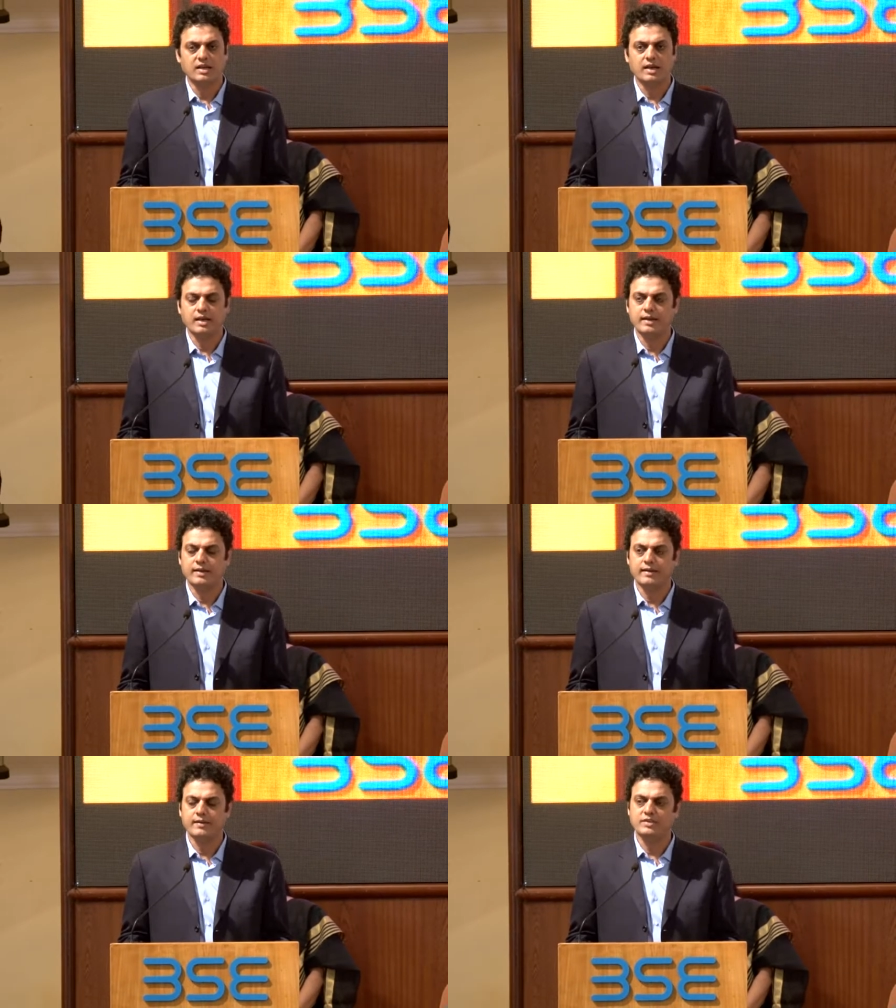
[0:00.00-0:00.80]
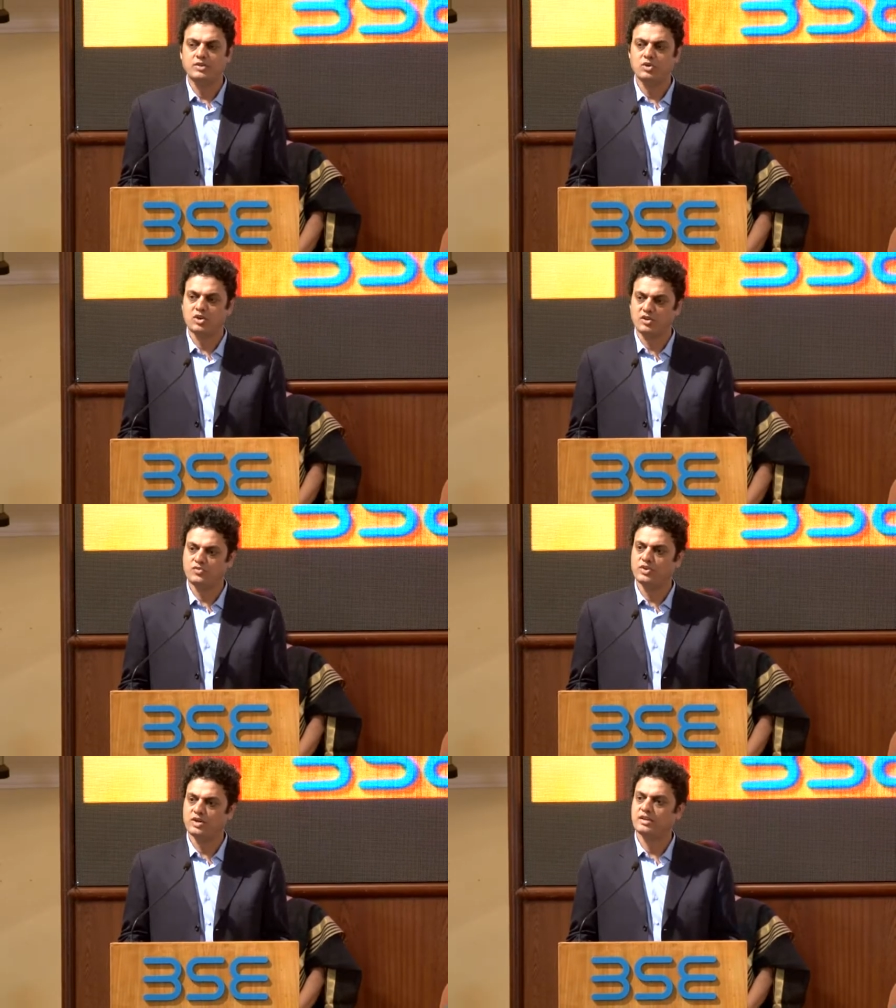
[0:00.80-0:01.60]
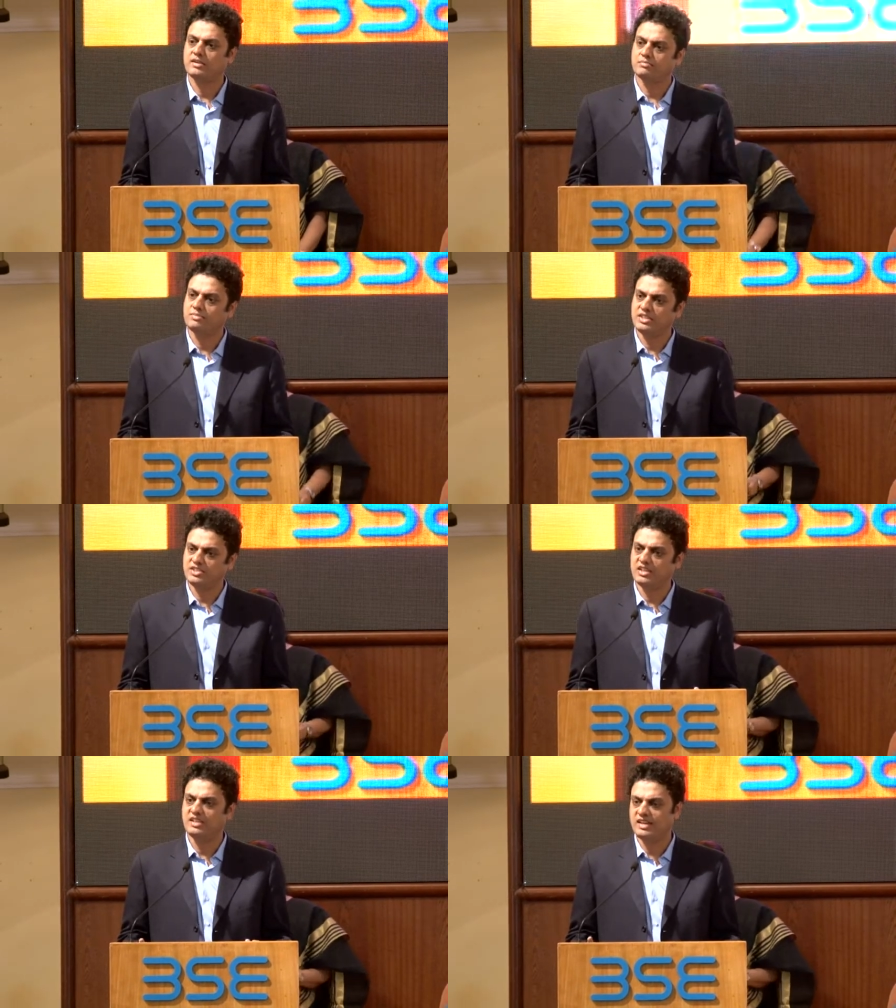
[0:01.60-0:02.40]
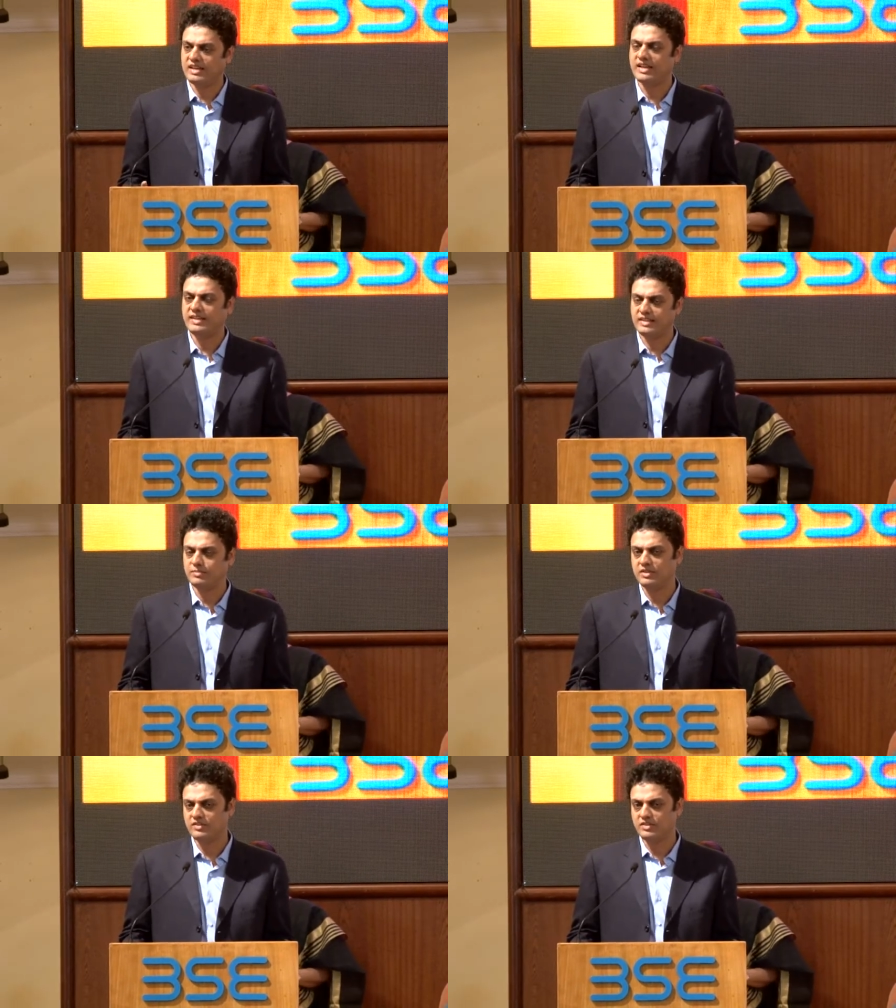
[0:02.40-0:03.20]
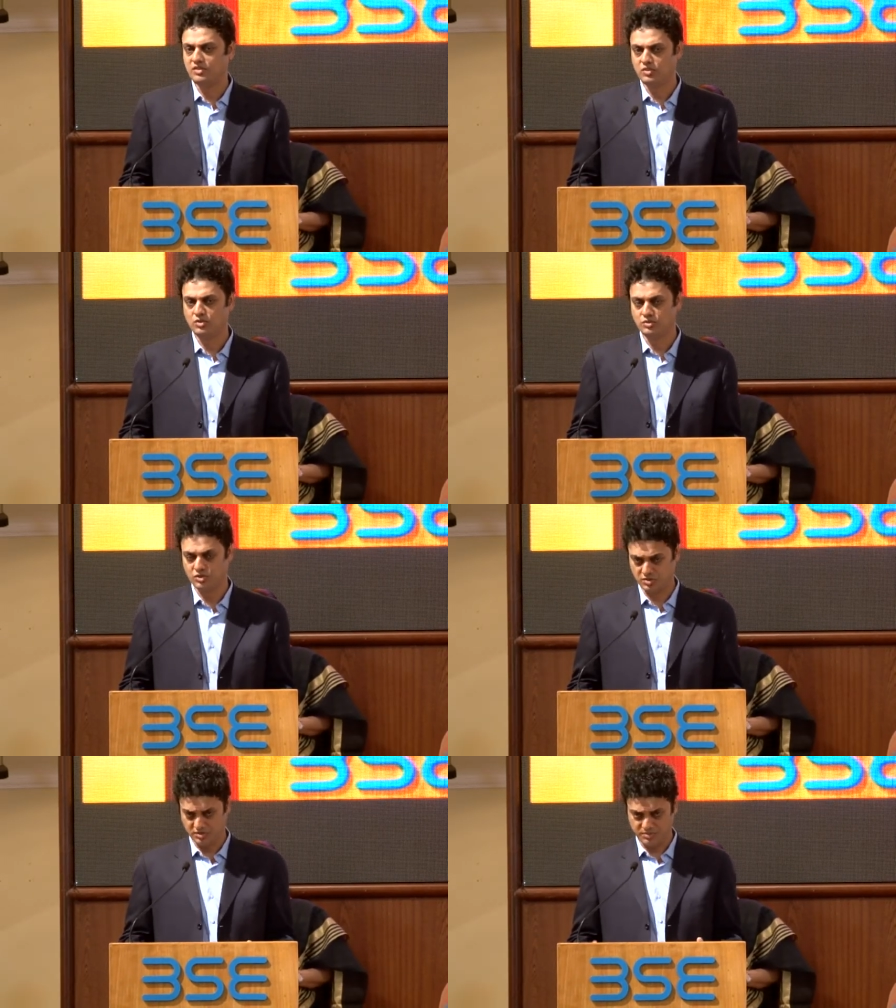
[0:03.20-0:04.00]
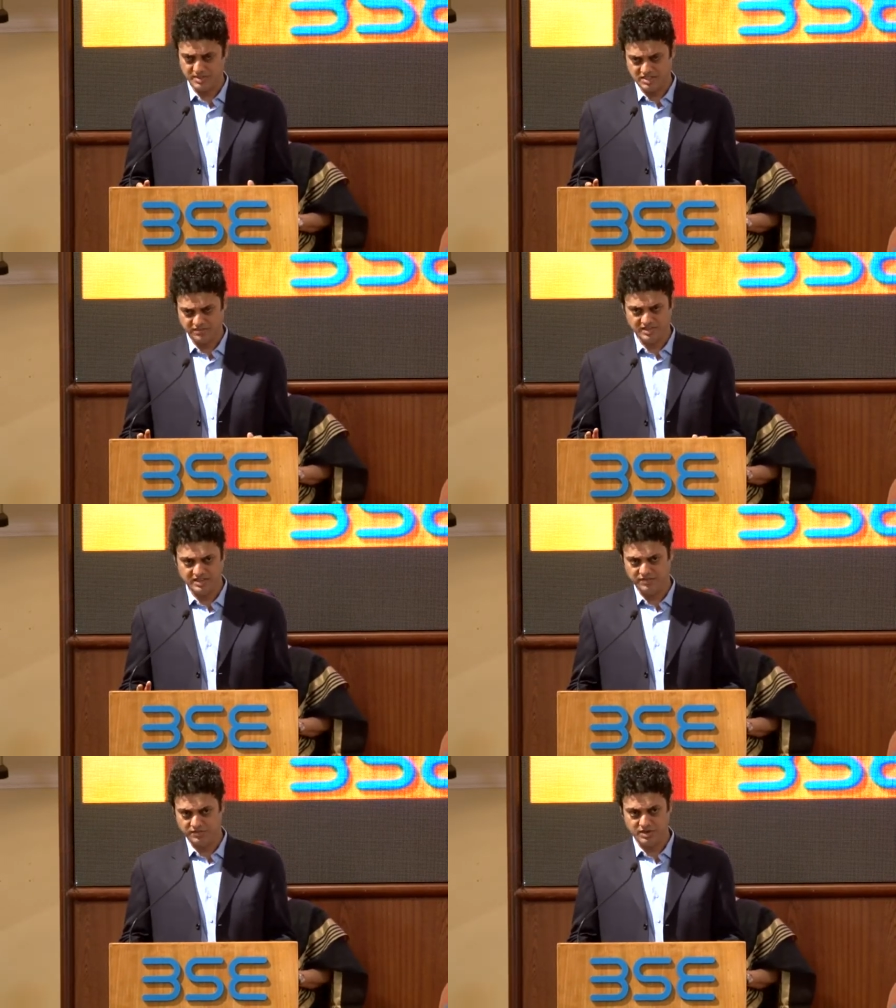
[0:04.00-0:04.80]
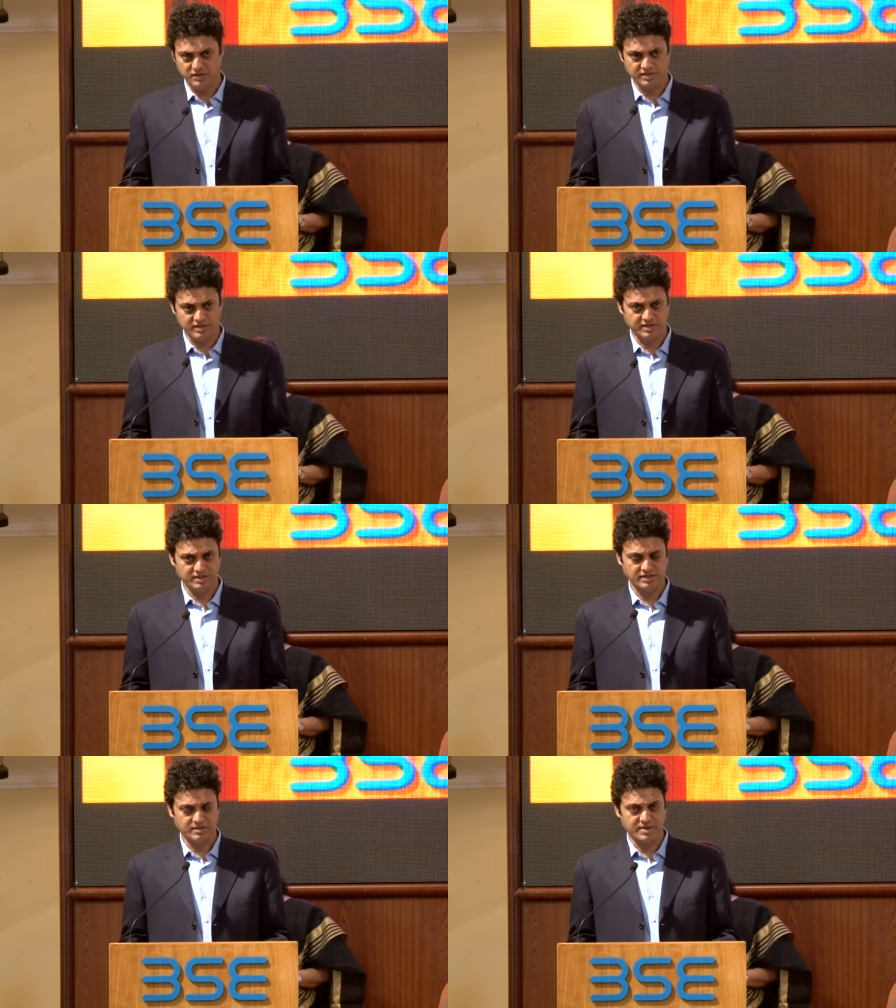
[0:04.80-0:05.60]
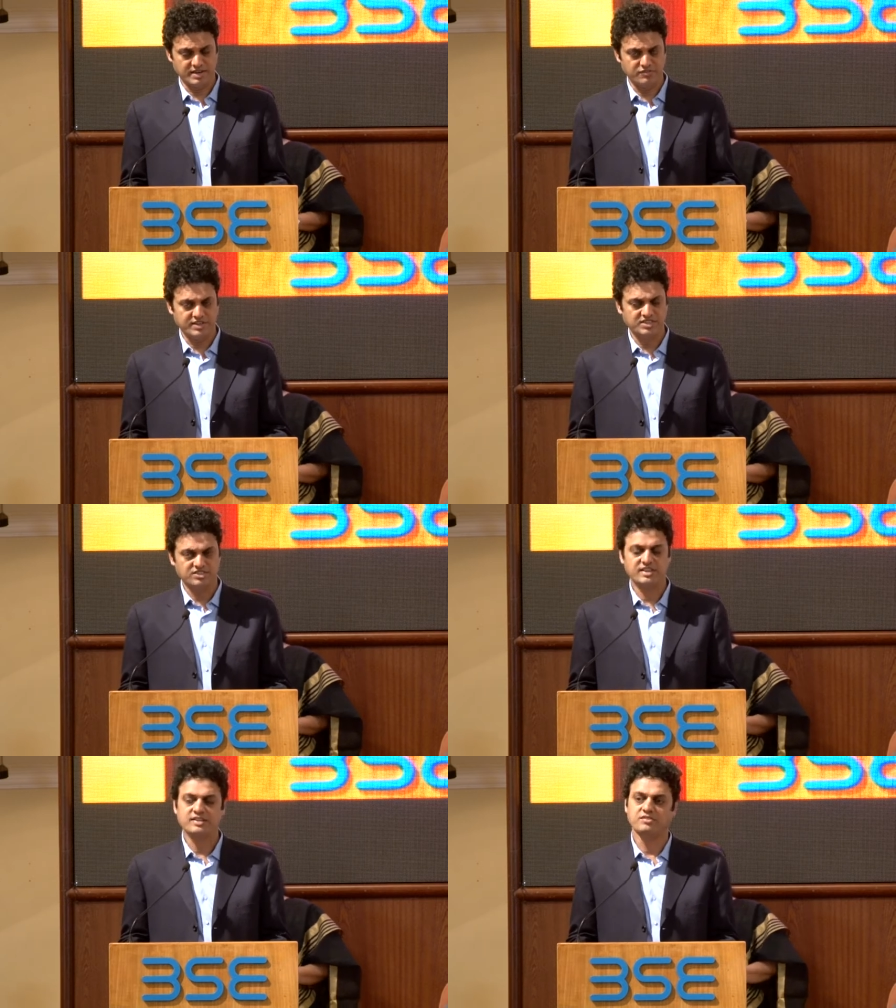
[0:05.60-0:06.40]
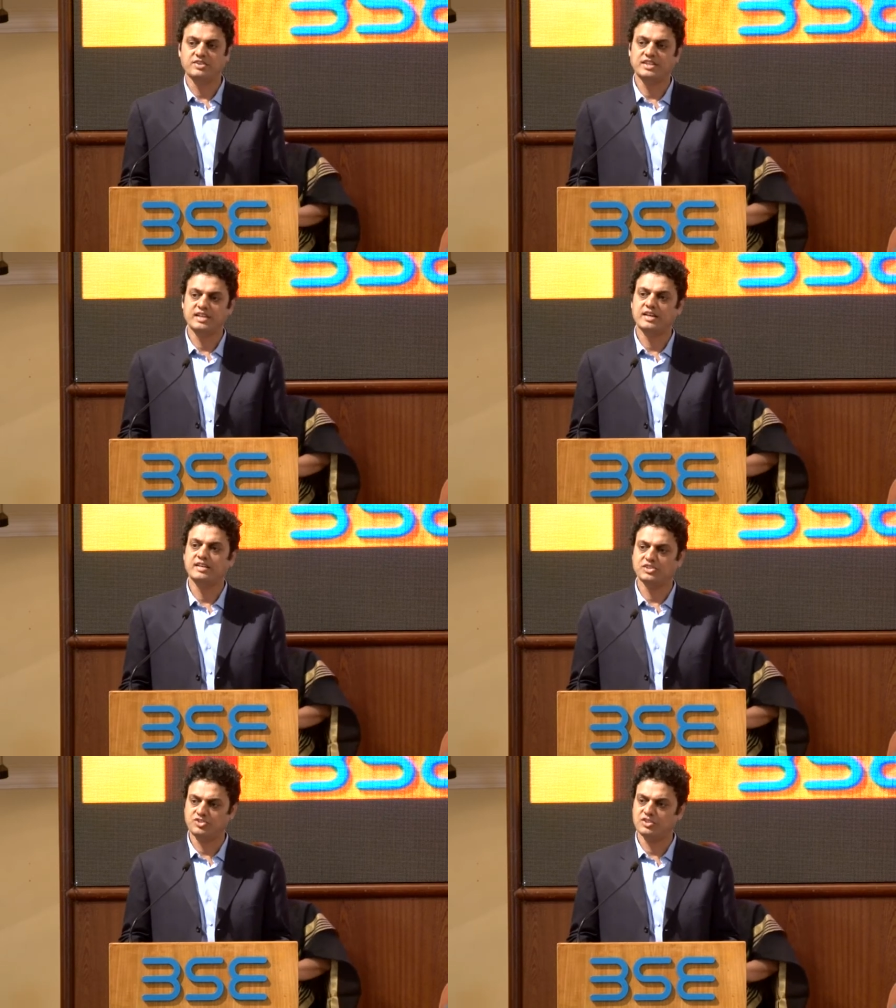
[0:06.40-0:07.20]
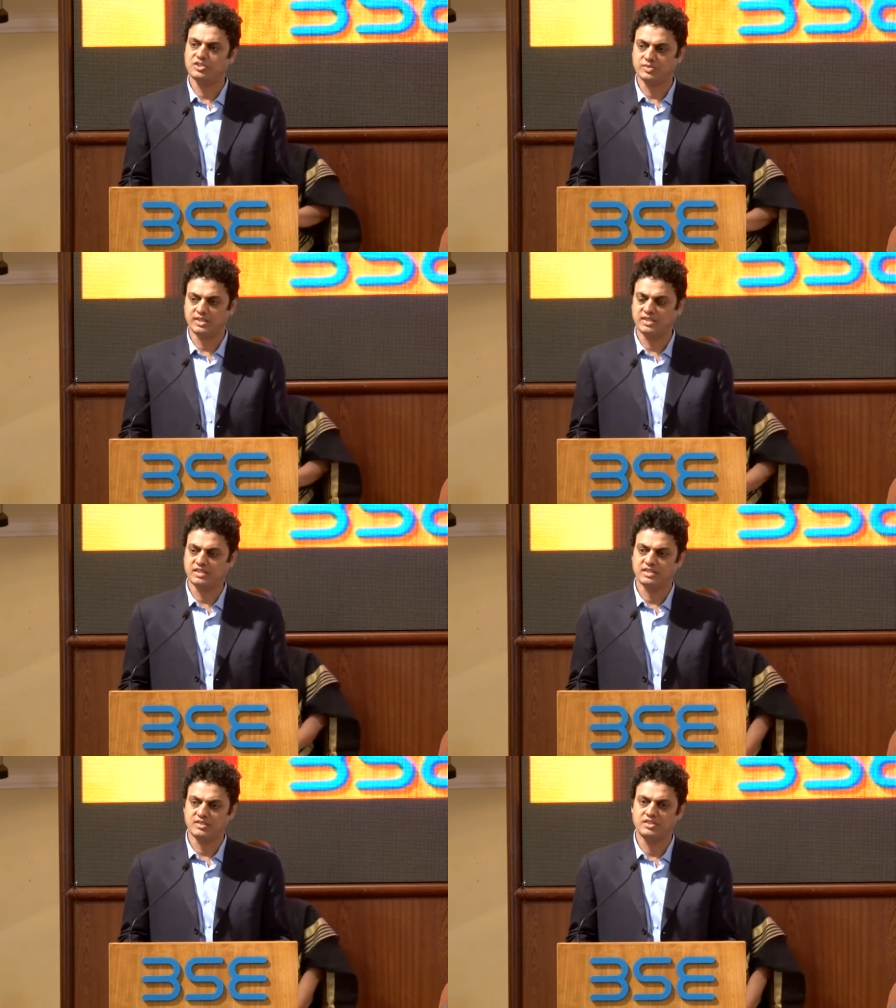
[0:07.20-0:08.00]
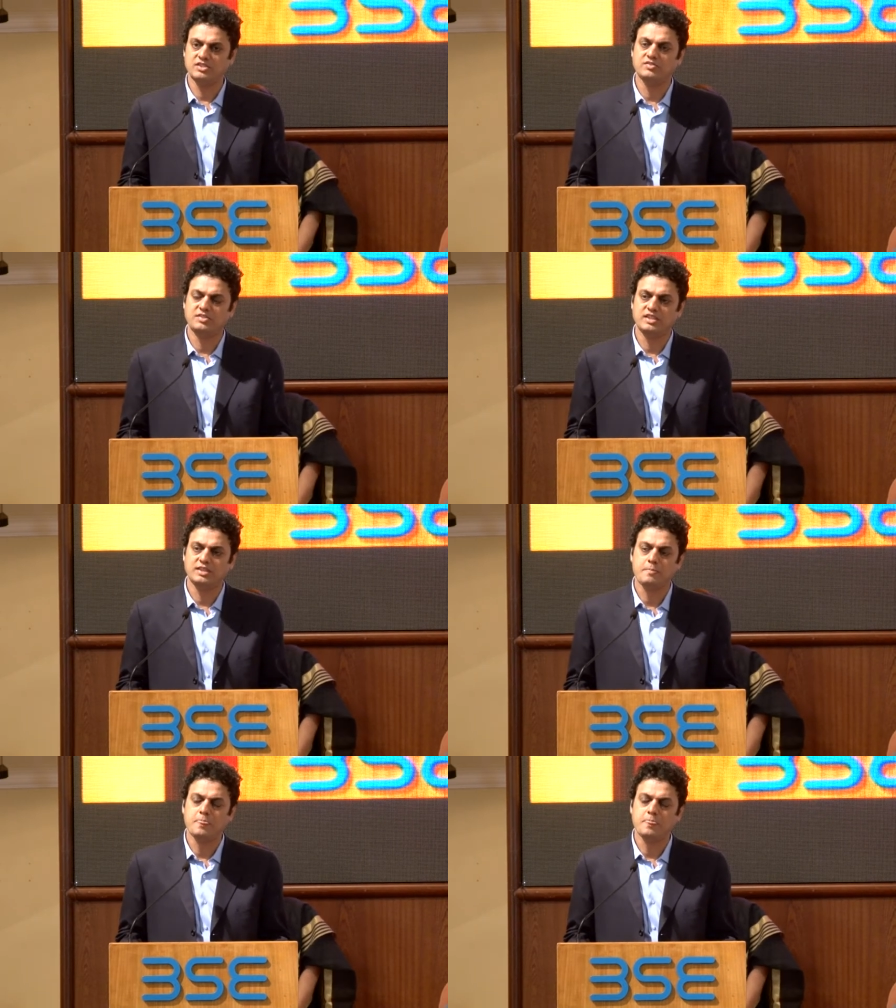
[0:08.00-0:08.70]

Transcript: And uh, we do a lot of work in general in IT, but we do specifically work in the manufacturing, retail, and insurance verticals. And we, we